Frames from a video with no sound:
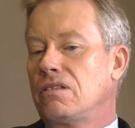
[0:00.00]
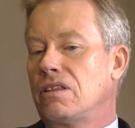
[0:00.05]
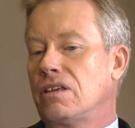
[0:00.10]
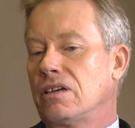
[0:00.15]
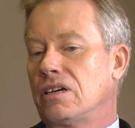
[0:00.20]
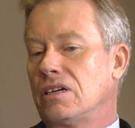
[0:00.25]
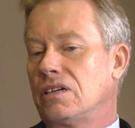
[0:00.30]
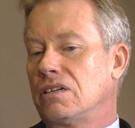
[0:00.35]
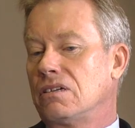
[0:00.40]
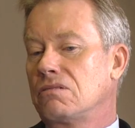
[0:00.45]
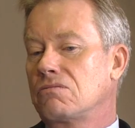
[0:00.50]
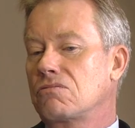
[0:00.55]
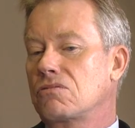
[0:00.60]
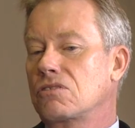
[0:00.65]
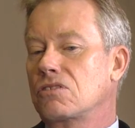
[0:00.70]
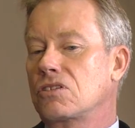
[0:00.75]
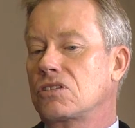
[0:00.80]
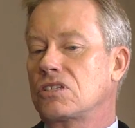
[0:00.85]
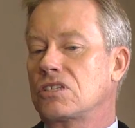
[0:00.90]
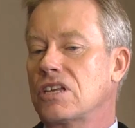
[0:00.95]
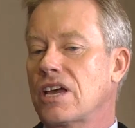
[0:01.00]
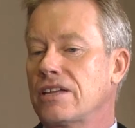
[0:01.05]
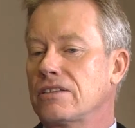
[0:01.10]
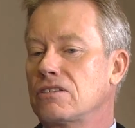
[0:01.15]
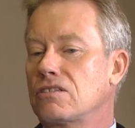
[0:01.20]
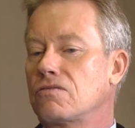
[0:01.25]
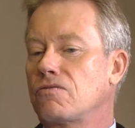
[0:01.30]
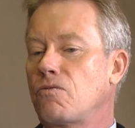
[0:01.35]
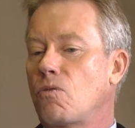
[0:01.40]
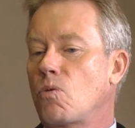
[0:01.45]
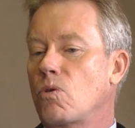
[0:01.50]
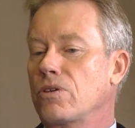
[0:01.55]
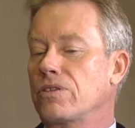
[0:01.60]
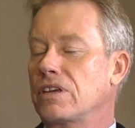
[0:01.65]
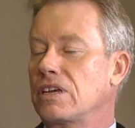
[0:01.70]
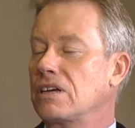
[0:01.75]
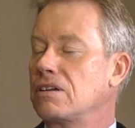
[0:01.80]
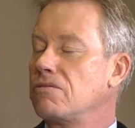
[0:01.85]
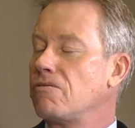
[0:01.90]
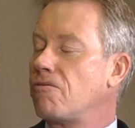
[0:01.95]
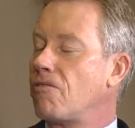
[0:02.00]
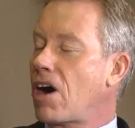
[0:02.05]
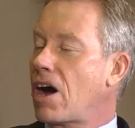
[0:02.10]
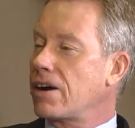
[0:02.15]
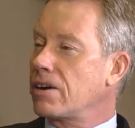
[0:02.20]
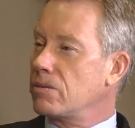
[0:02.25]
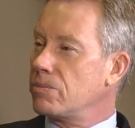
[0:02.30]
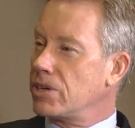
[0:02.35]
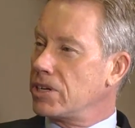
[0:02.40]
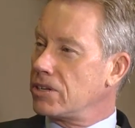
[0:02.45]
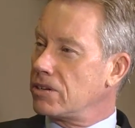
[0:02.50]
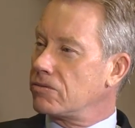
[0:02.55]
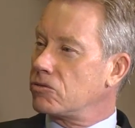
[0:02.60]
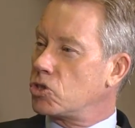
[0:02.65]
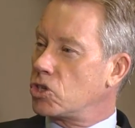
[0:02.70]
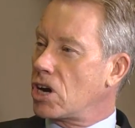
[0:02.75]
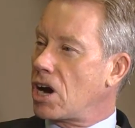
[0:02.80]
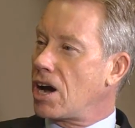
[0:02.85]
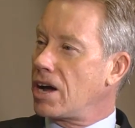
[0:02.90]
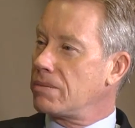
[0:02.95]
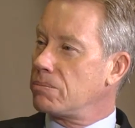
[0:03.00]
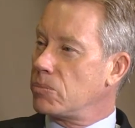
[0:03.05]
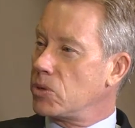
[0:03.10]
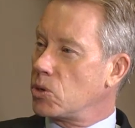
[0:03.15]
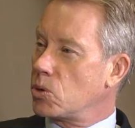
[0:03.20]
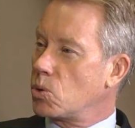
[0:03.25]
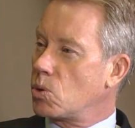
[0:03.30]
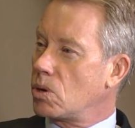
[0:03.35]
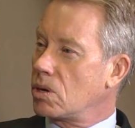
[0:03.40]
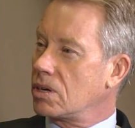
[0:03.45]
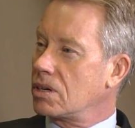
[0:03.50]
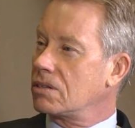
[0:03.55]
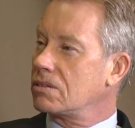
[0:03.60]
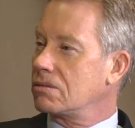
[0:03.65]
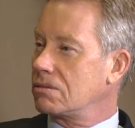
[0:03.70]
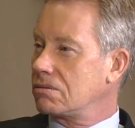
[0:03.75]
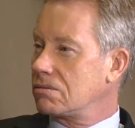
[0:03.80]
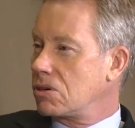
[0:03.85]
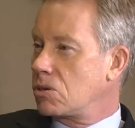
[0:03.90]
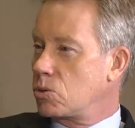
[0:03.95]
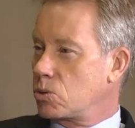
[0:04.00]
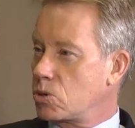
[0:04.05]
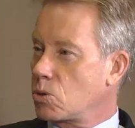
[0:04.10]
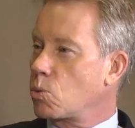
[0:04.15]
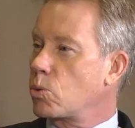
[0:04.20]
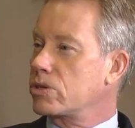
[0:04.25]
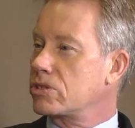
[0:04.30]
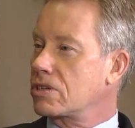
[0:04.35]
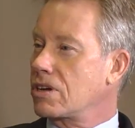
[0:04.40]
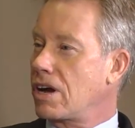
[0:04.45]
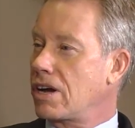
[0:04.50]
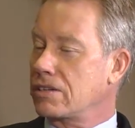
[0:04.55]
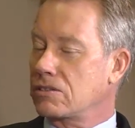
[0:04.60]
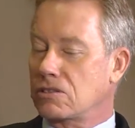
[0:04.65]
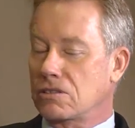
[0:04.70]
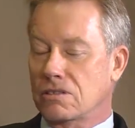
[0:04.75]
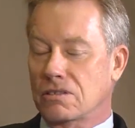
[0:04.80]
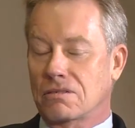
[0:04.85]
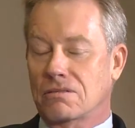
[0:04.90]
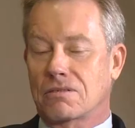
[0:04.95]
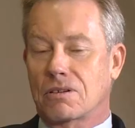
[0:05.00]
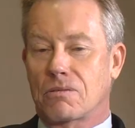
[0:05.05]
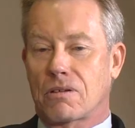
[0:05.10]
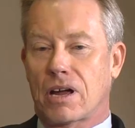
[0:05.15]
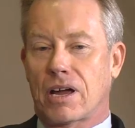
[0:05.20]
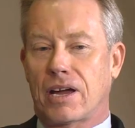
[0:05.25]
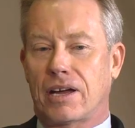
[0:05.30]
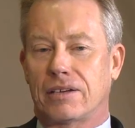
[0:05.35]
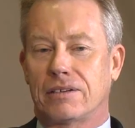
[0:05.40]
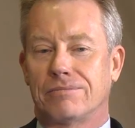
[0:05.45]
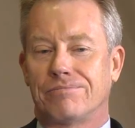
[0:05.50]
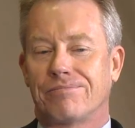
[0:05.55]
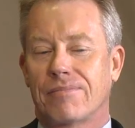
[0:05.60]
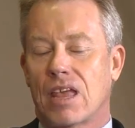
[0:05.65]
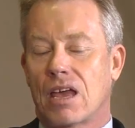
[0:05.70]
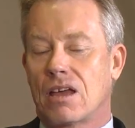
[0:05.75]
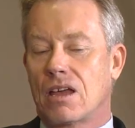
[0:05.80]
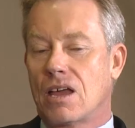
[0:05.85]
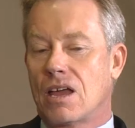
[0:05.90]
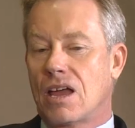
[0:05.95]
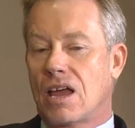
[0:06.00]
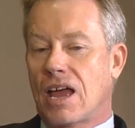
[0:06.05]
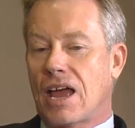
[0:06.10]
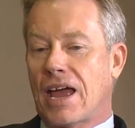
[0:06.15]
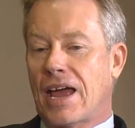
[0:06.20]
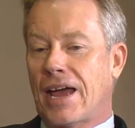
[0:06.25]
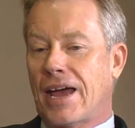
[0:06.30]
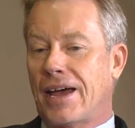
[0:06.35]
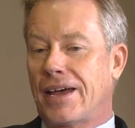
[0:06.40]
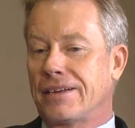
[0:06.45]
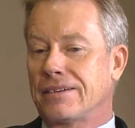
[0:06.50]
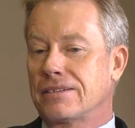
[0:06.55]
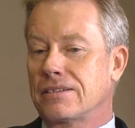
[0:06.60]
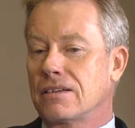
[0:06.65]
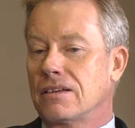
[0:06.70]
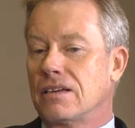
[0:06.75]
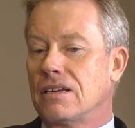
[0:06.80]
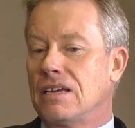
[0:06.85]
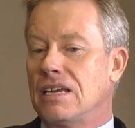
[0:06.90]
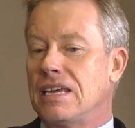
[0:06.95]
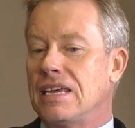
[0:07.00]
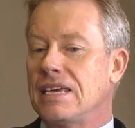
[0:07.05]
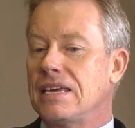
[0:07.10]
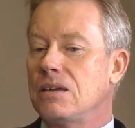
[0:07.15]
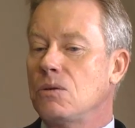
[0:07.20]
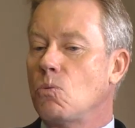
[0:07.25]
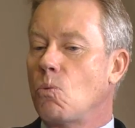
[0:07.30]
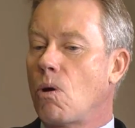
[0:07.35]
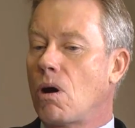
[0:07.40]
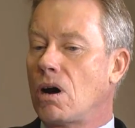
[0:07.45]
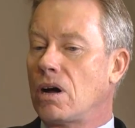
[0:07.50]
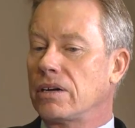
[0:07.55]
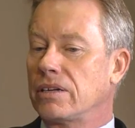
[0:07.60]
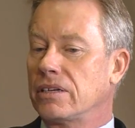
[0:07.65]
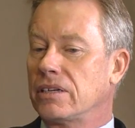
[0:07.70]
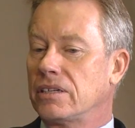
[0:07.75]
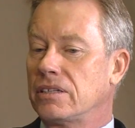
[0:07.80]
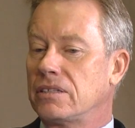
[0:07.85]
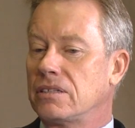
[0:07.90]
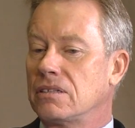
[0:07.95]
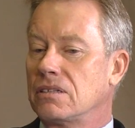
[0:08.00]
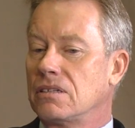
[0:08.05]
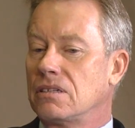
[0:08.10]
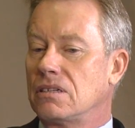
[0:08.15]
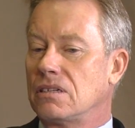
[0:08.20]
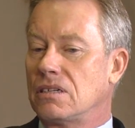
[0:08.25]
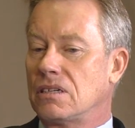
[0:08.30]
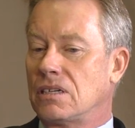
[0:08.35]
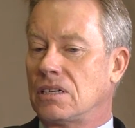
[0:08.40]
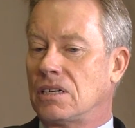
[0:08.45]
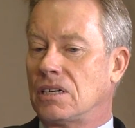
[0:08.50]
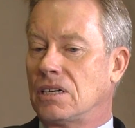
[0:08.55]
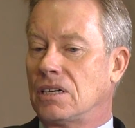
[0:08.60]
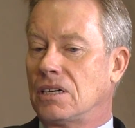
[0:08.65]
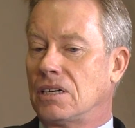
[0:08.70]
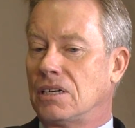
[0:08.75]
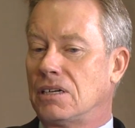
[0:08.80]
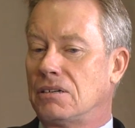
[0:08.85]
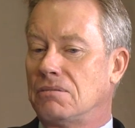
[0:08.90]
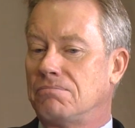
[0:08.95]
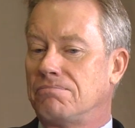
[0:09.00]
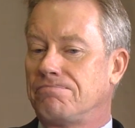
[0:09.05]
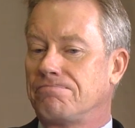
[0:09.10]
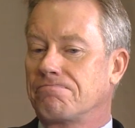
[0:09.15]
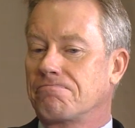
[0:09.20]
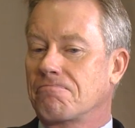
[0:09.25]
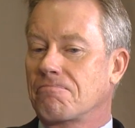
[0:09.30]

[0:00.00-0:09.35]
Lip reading: the sense for the environment of John Muir, who's a Wisconsin grad, and he wanted the